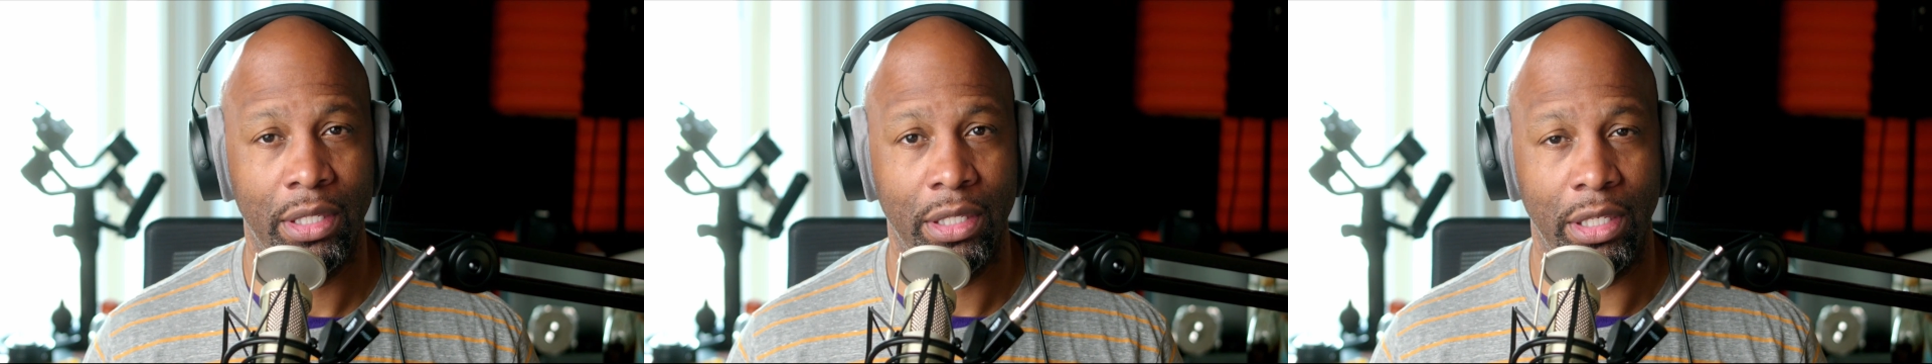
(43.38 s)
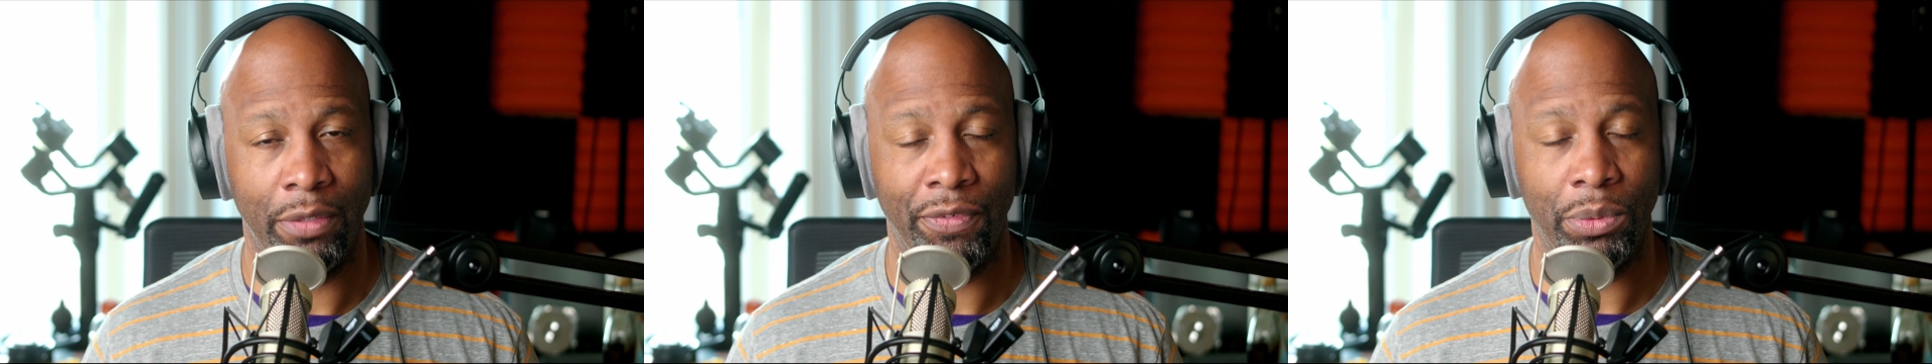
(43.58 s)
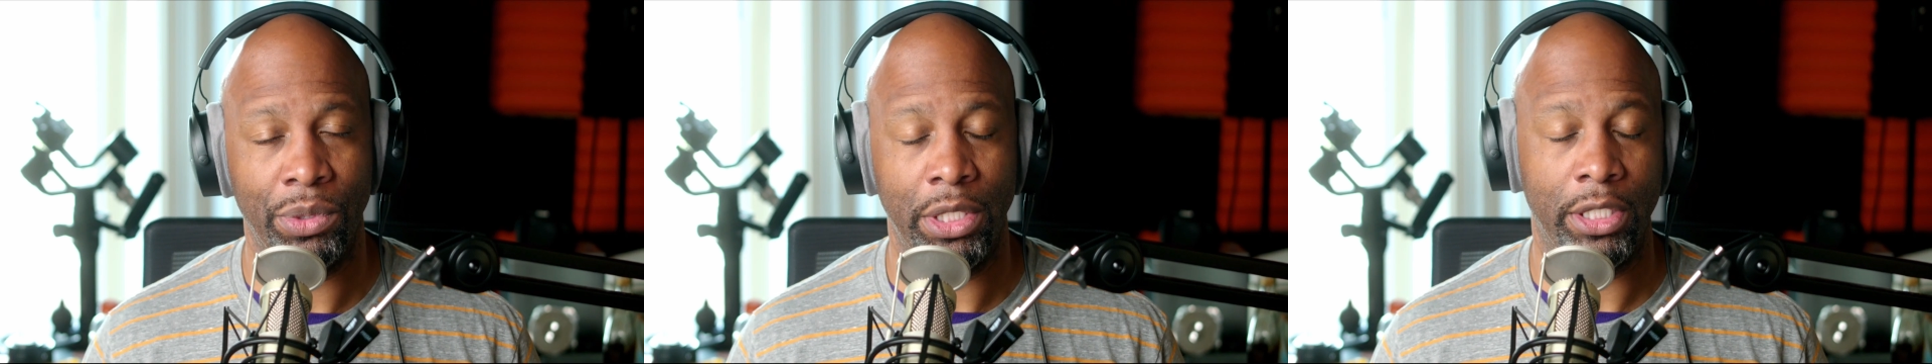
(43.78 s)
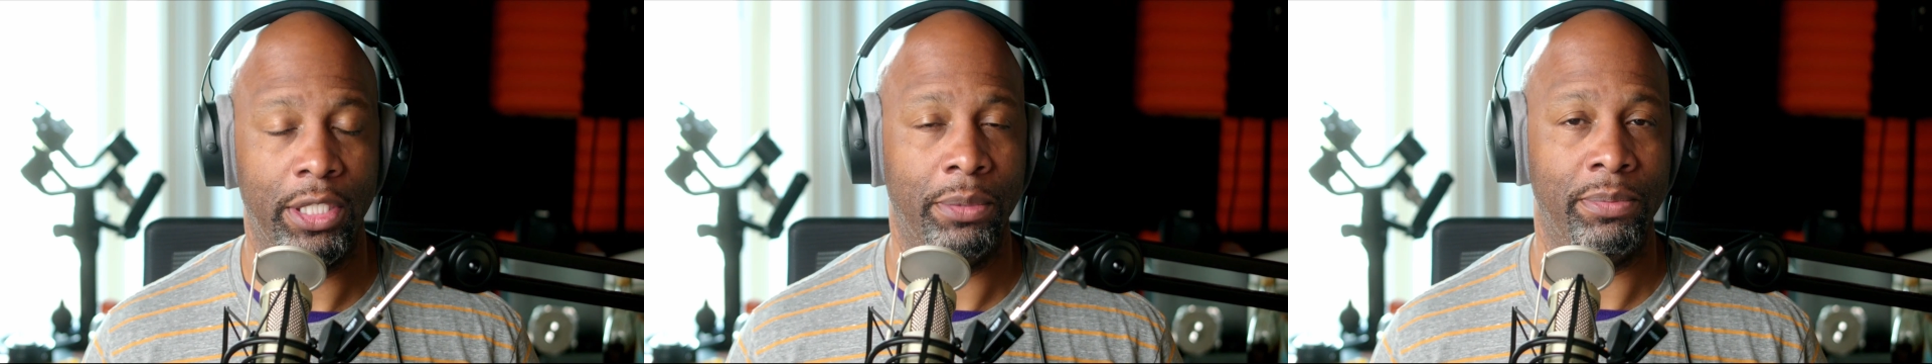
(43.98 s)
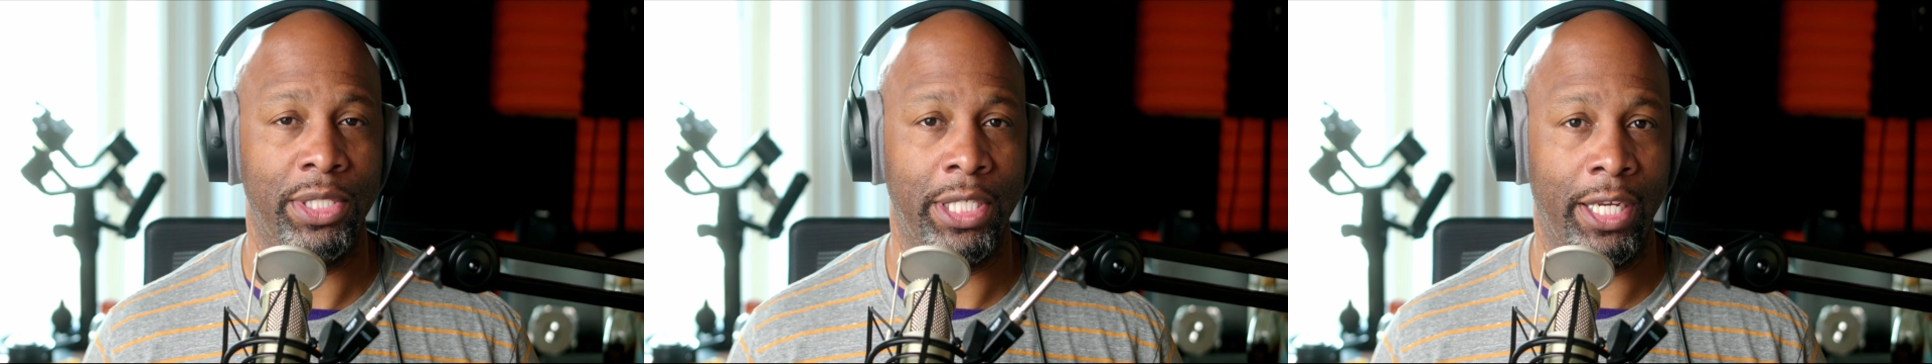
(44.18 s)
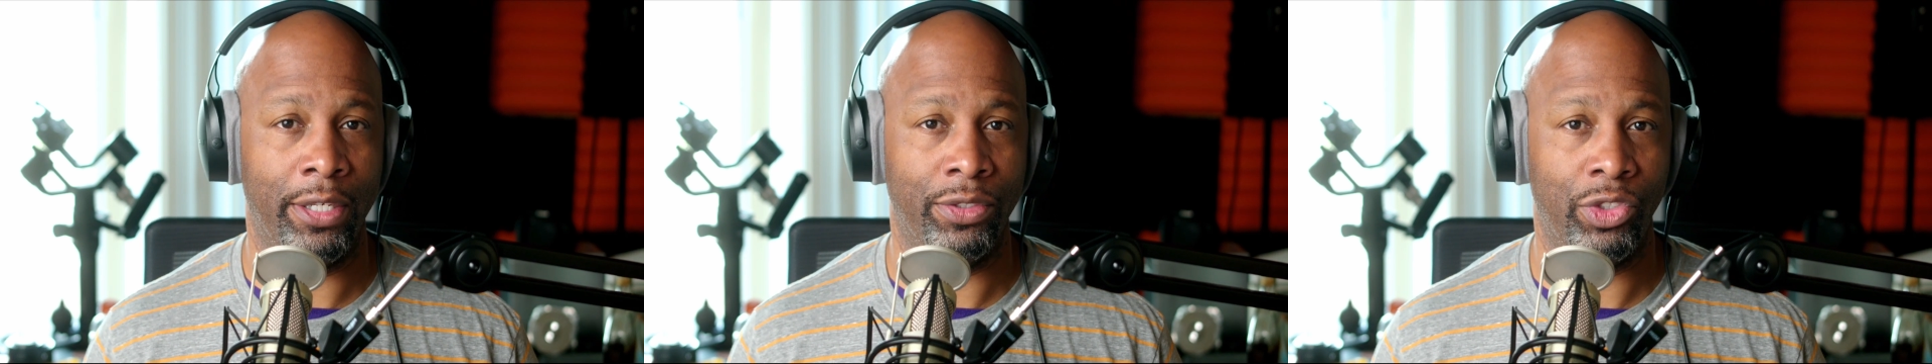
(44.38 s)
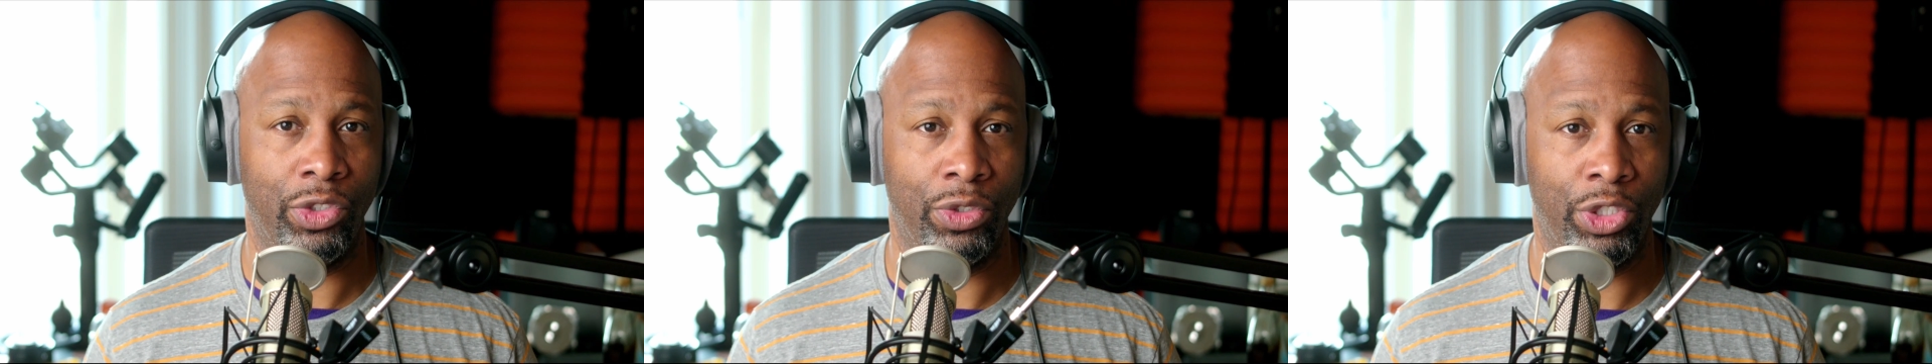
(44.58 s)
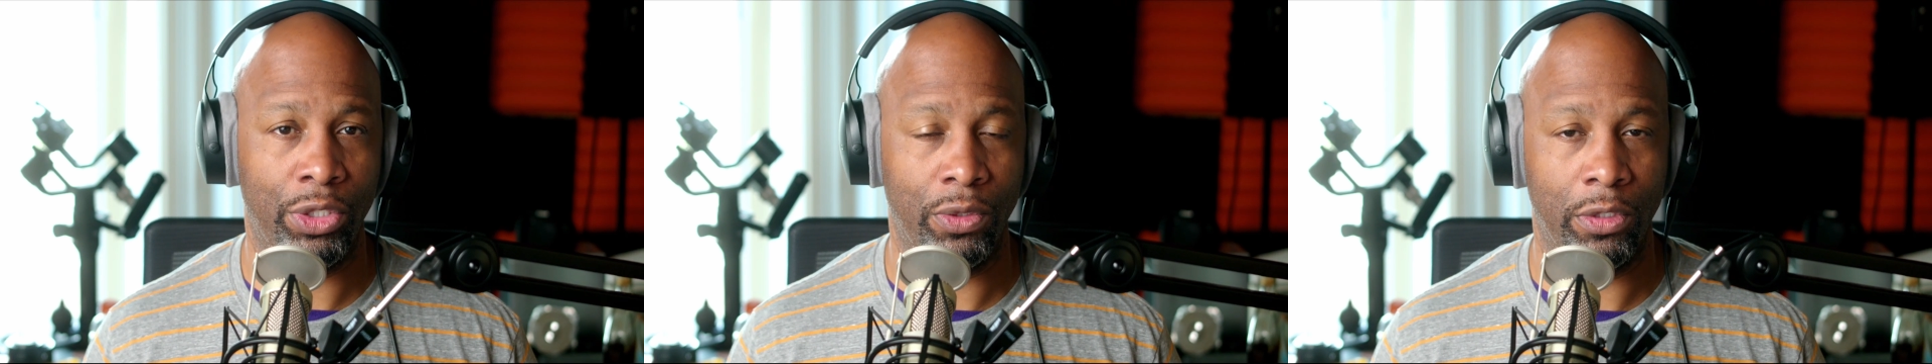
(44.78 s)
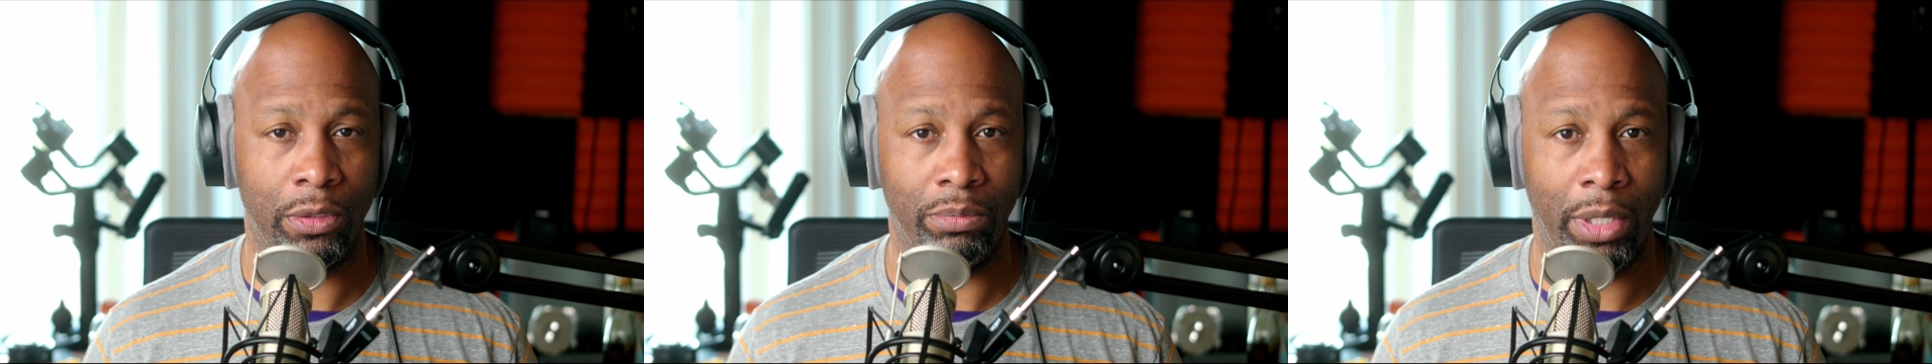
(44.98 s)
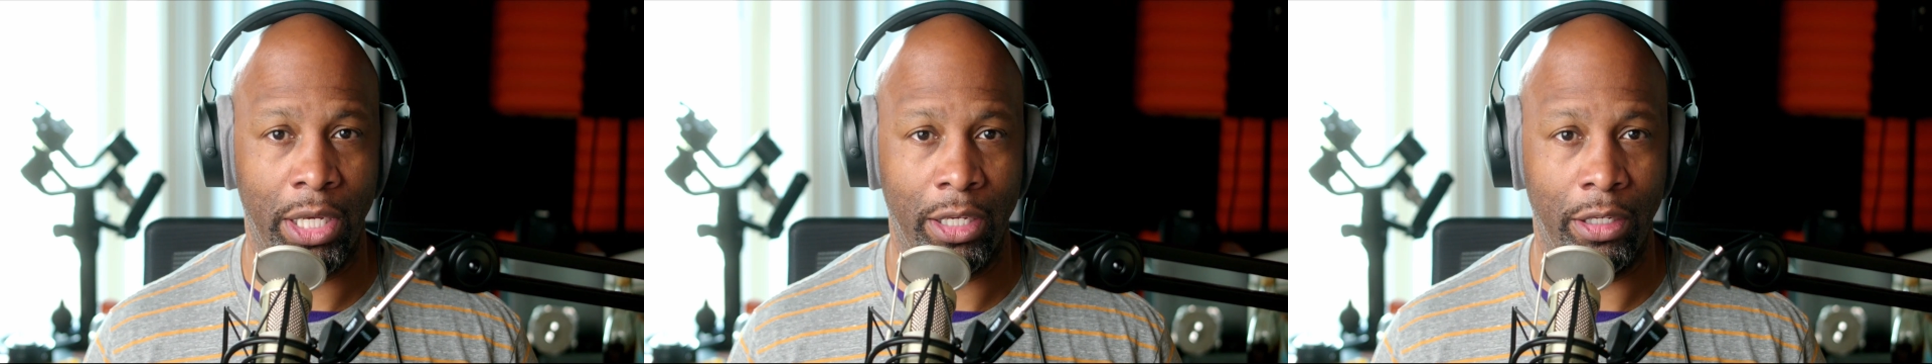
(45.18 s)
even when it comes down to shooting
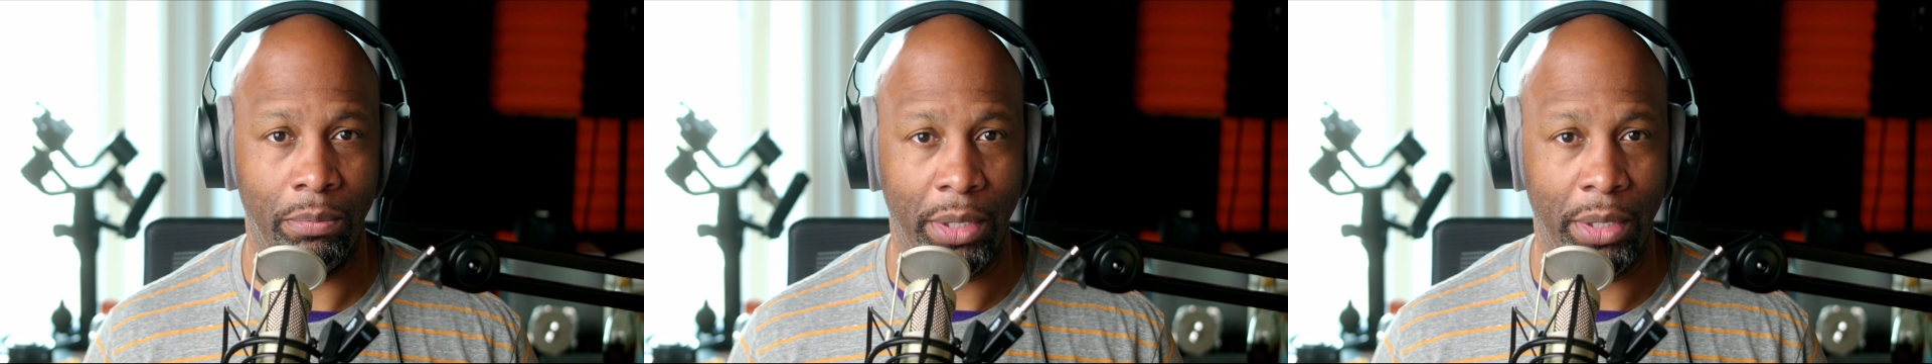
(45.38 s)
my